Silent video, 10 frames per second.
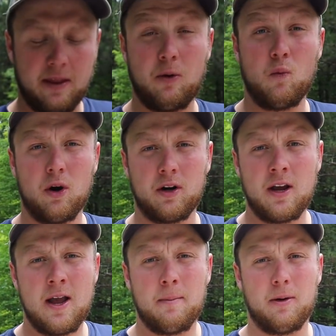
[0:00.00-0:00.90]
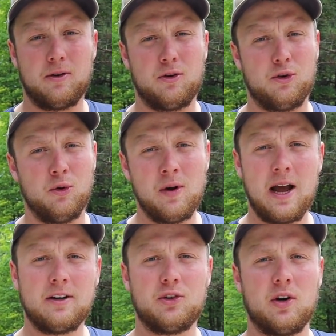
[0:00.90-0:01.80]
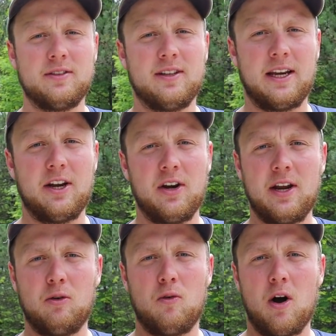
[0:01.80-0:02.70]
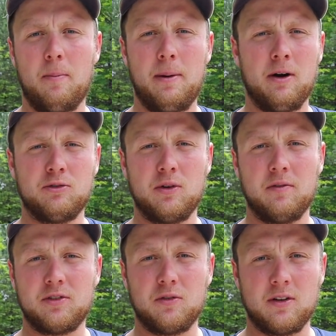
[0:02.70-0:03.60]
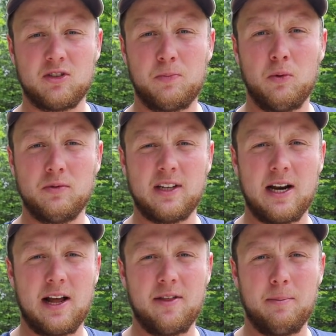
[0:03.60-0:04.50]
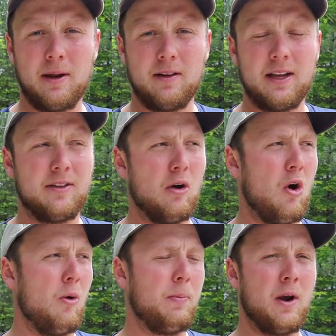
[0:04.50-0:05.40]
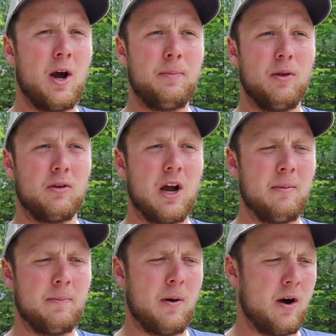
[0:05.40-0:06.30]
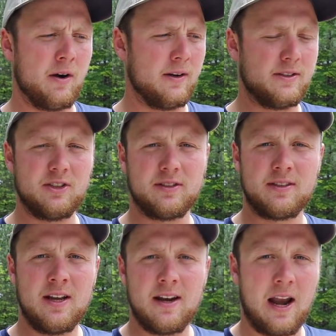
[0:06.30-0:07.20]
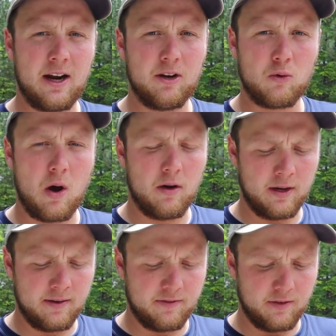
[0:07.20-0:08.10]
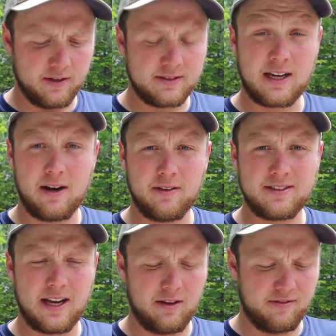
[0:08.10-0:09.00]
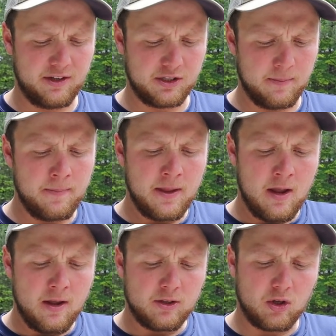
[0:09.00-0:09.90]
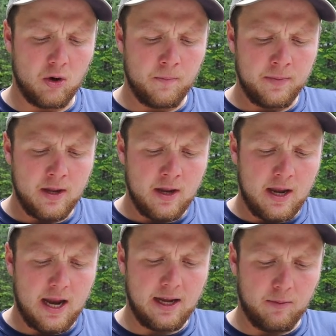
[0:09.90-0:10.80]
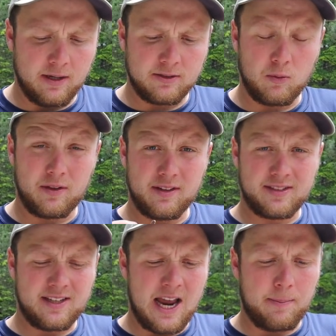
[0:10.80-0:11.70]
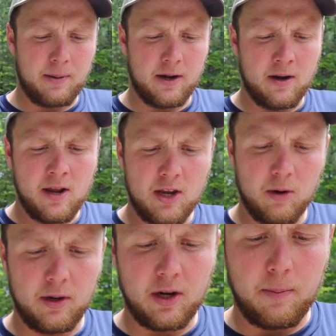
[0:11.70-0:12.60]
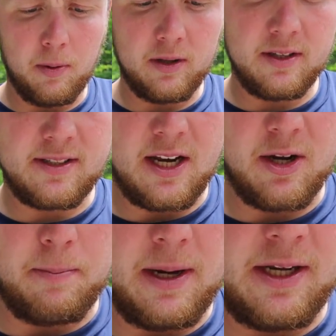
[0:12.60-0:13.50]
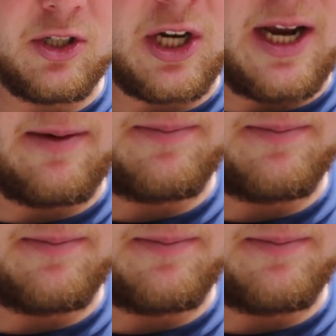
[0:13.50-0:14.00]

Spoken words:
and they work, but do not trust like your eagle claw barrel swivels to run spoons on the big lake. They'll open up, they'll come apart, and it's just not good quality for this kind of style of fishing. So anyways, with this snap here, you're gonna put this on your bead chain.